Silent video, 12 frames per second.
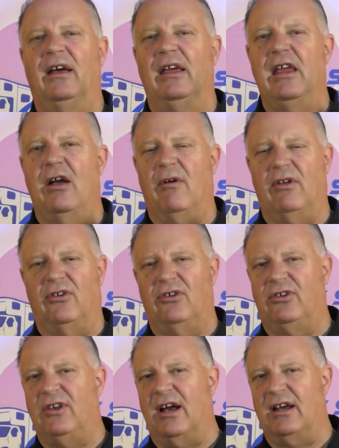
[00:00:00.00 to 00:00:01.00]
You know, it's
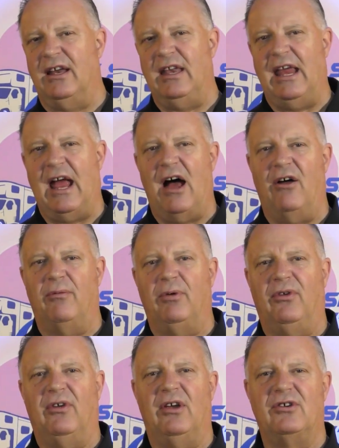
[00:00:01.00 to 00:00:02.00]
stuck in the out
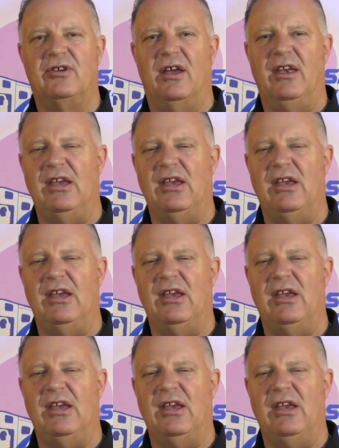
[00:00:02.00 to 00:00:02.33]
position.